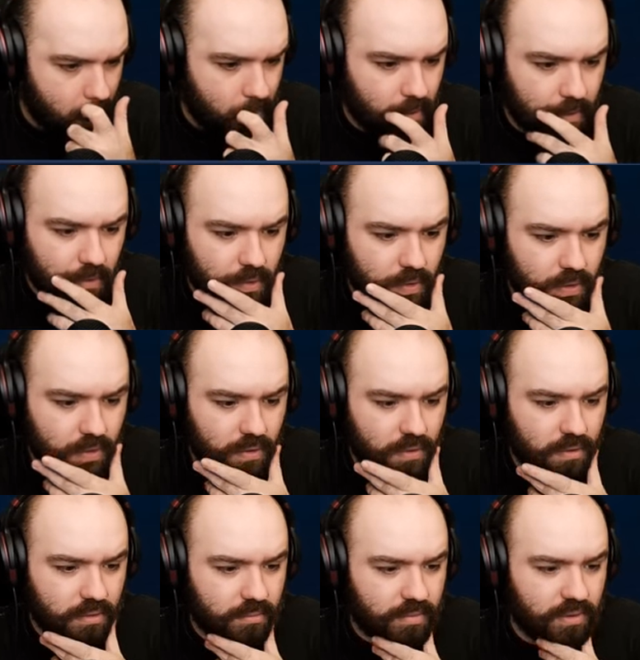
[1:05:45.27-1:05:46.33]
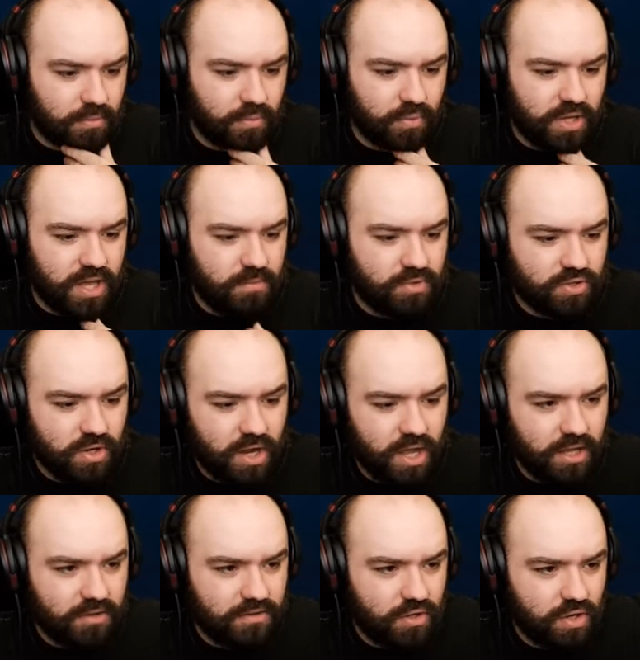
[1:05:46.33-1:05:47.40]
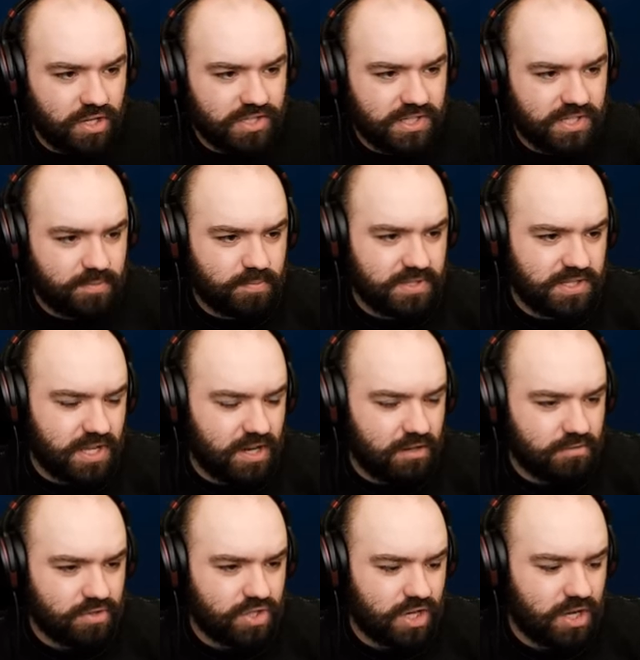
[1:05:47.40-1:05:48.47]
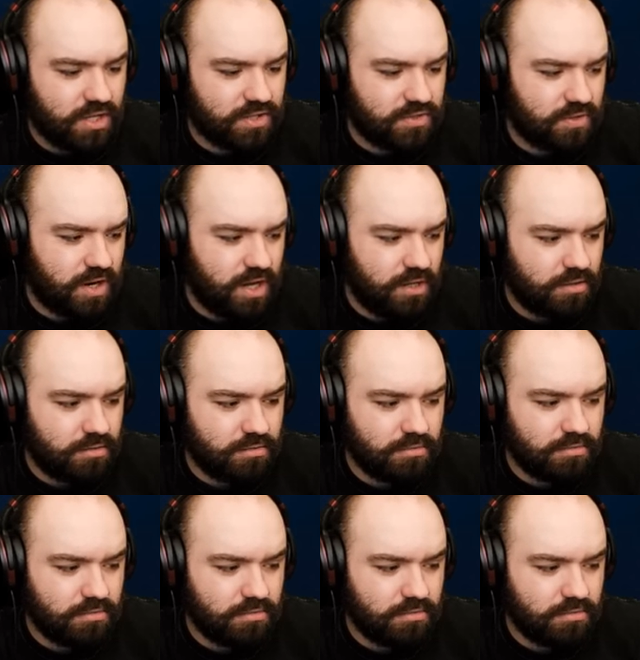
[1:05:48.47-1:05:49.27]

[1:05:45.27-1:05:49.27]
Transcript: Oh, but we'll keep trying. 36% chance, right?